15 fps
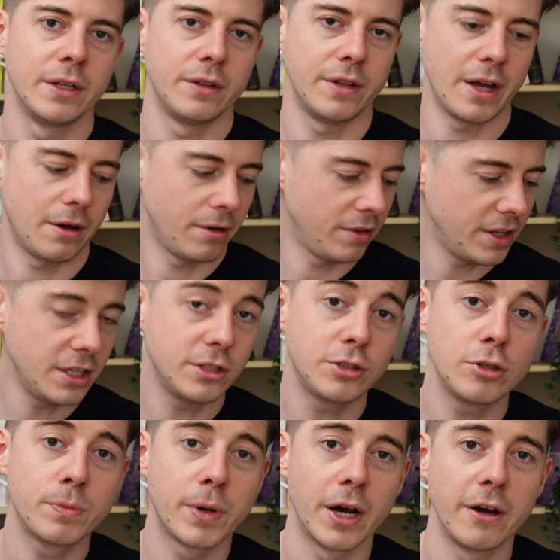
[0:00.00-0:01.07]
Now, these
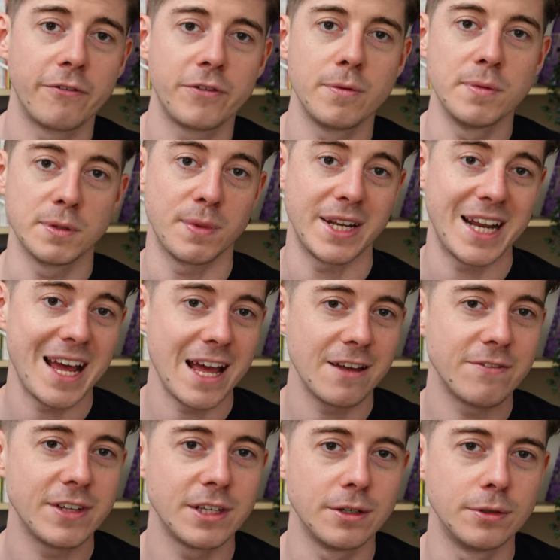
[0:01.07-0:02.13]
two perfumes made
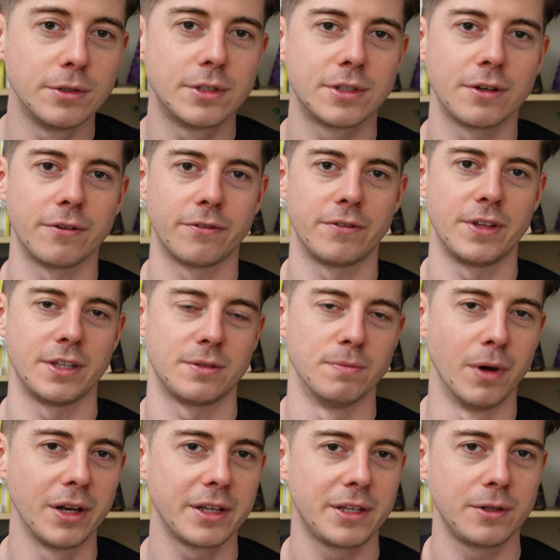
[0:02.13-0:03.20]
heavy use of this
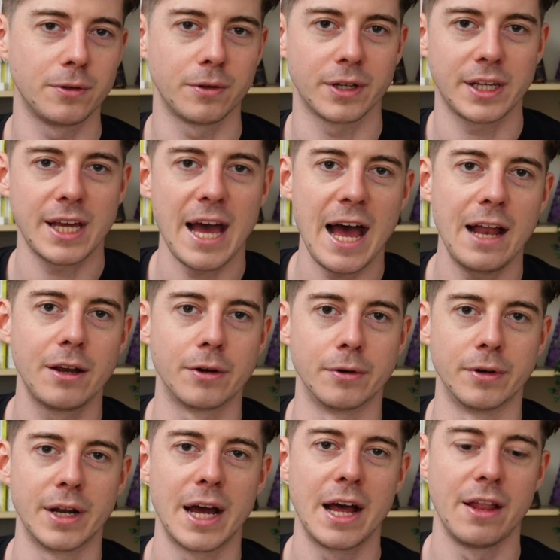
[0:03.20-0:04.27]
molecule,
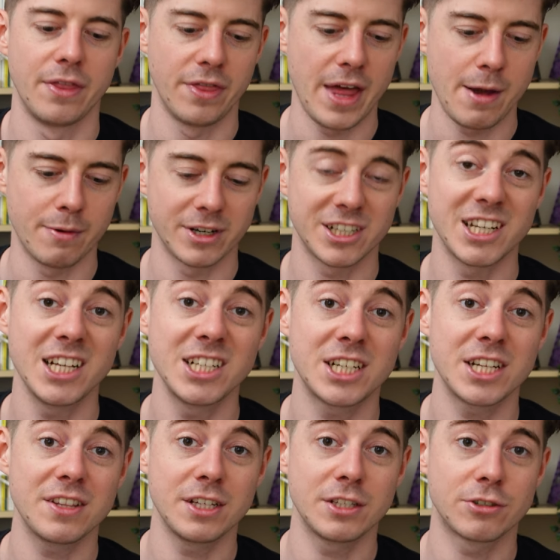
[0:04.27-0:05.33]
calone, and they were
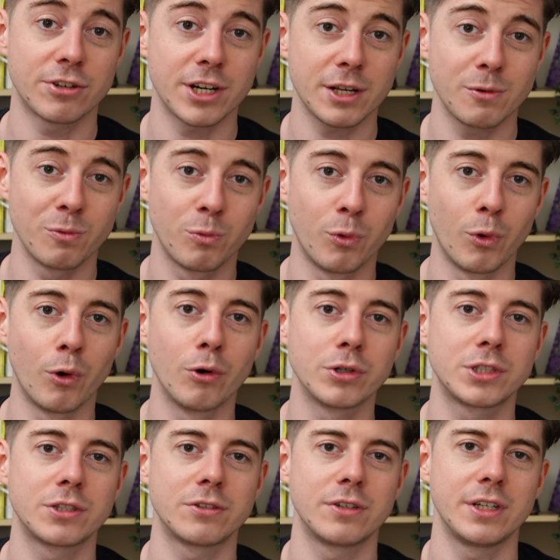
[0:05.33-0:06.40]
essentially these really
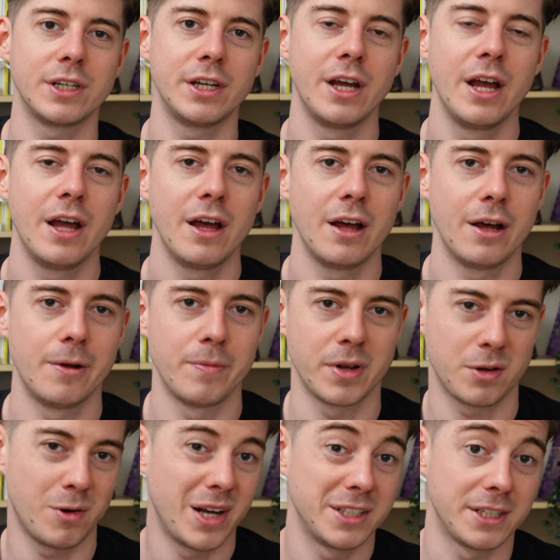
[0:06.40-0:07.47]
watery
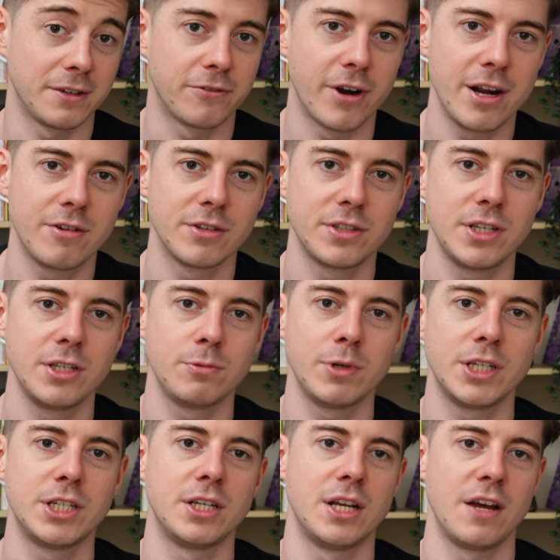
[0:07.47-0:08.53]
aquatic fragrances
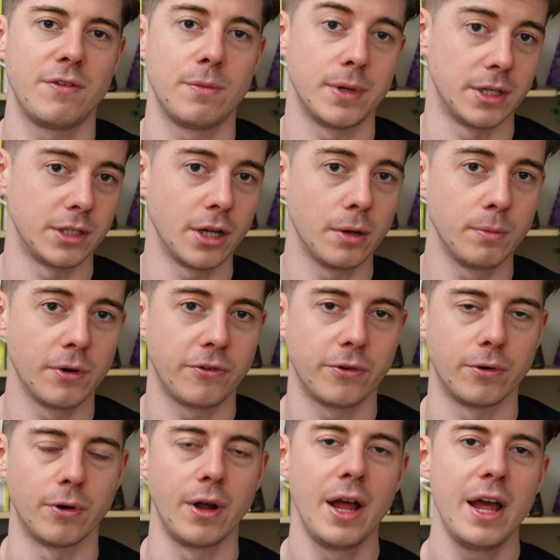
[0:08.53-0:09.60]
which had never been done
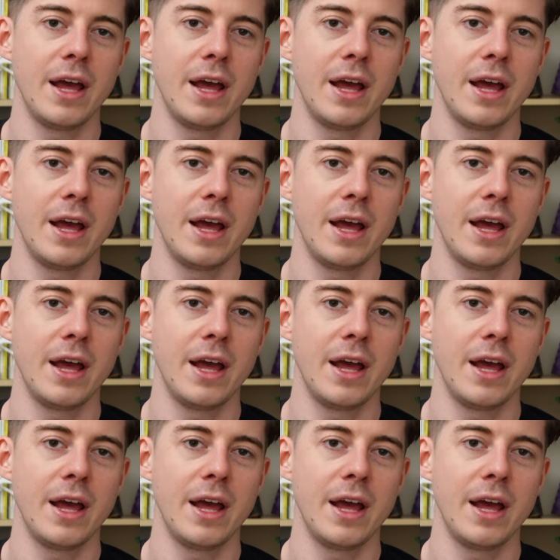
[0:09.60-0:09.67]
before.